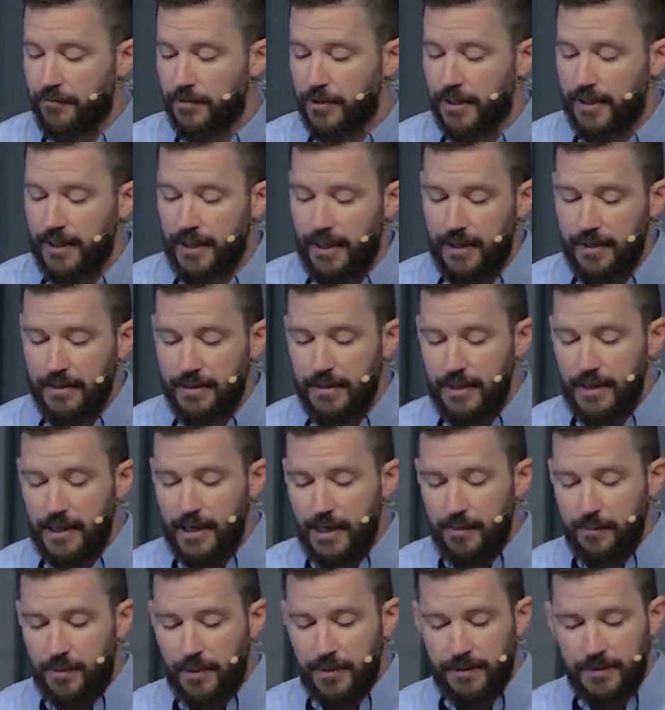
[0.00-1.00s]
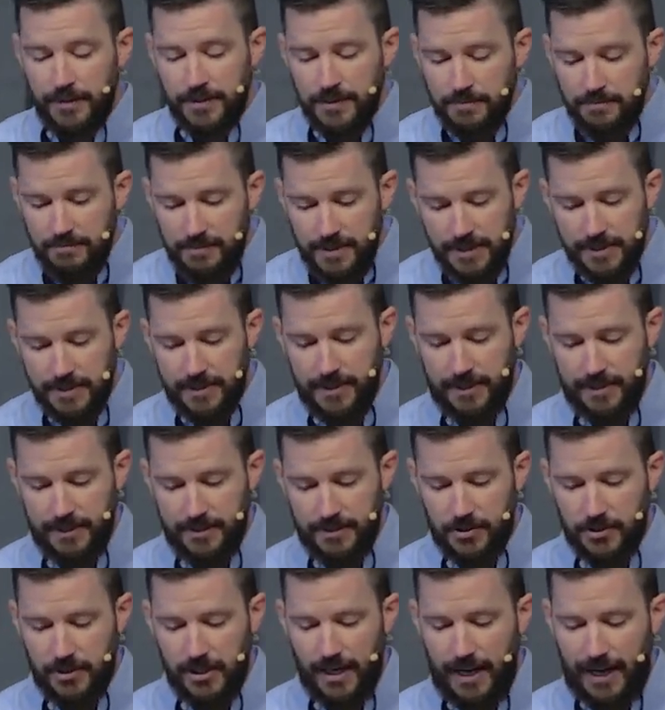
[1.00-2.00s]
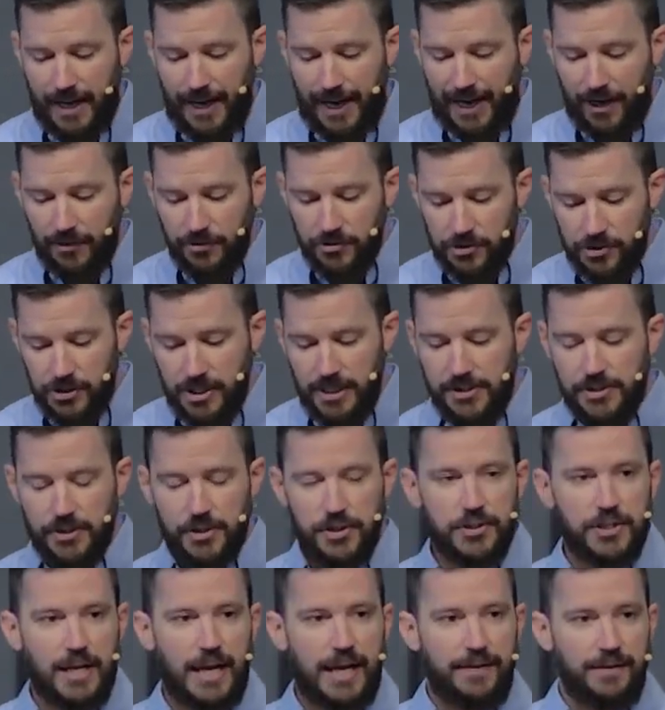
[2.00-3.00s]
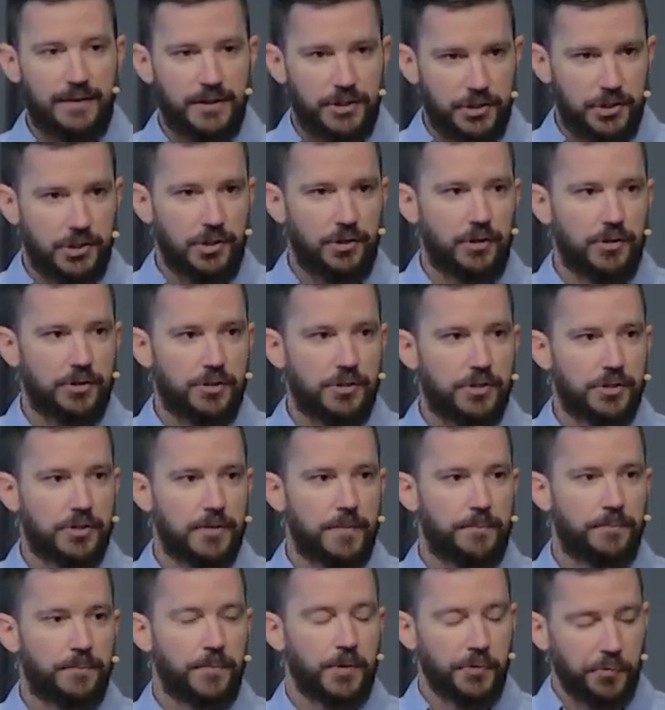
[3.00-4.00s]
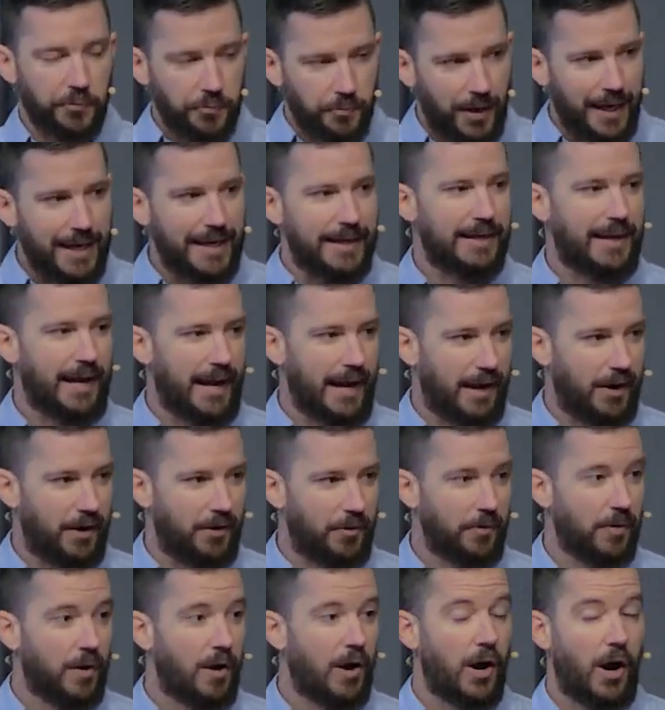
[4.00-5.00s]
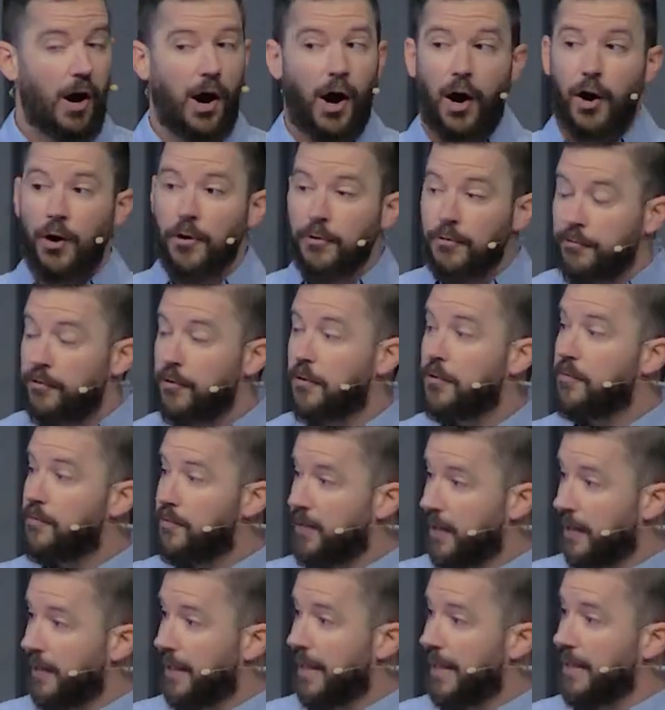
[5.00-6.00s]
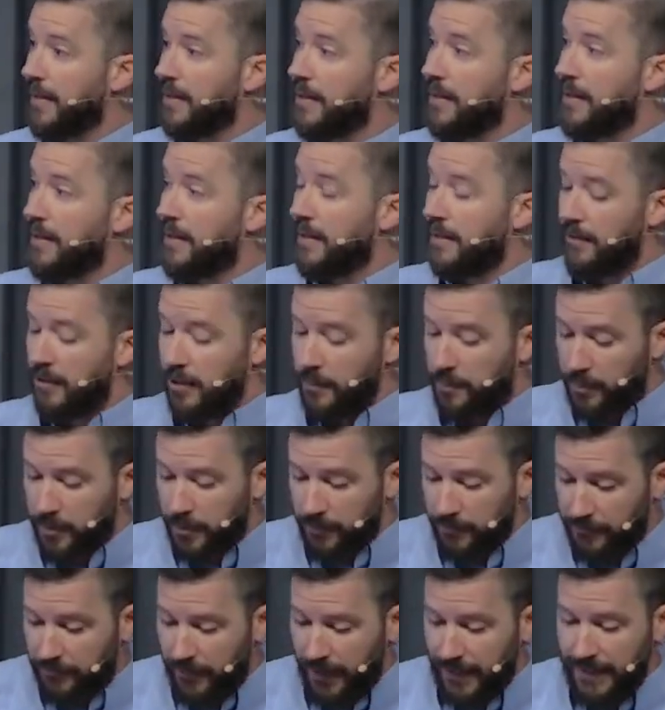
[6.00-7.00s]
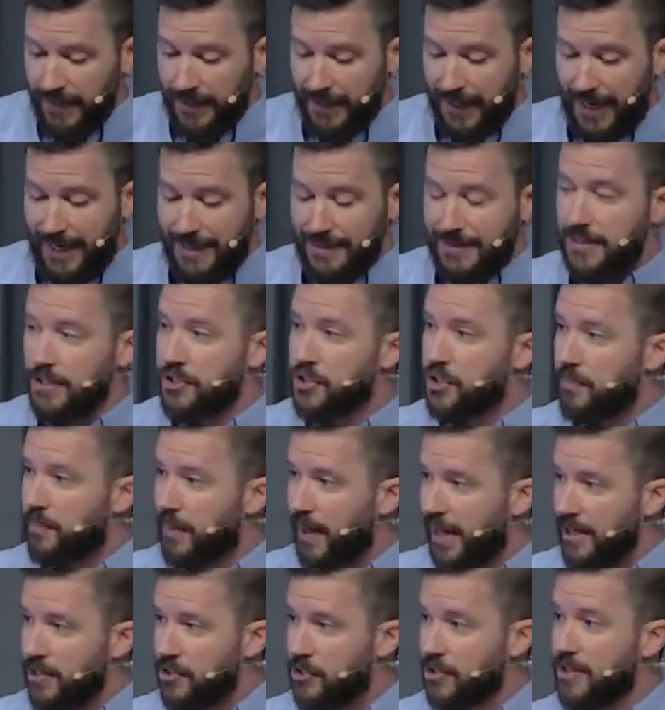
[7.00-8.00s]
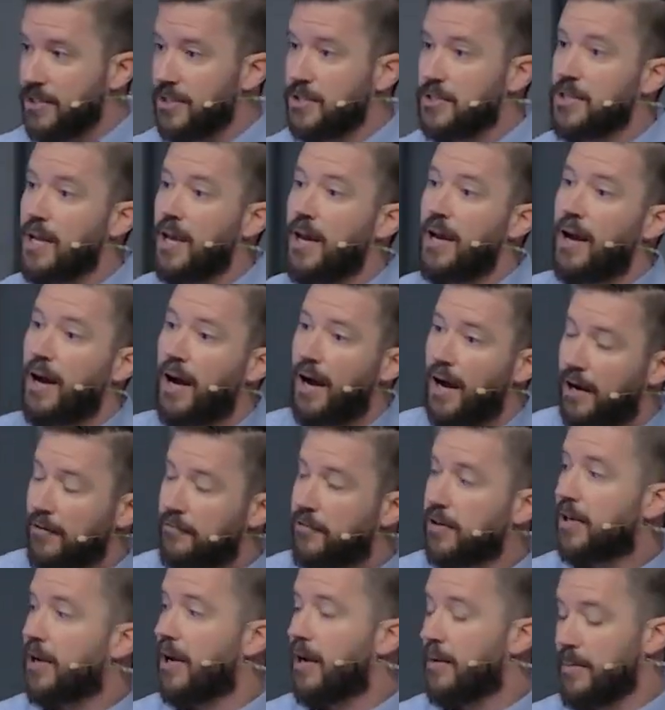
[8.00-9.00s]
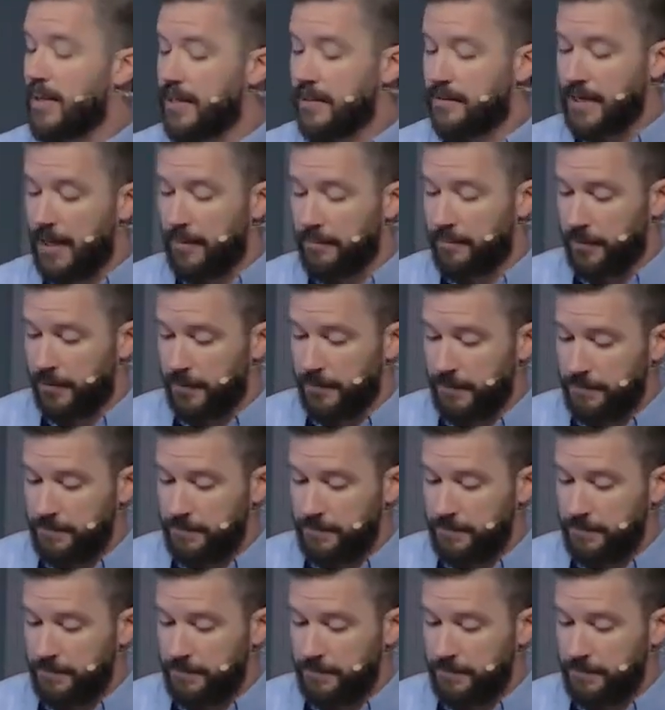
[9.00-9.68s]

again. But this misses how Jesus and the church right now are fulfilling the prophetic anticipations of a coming temple.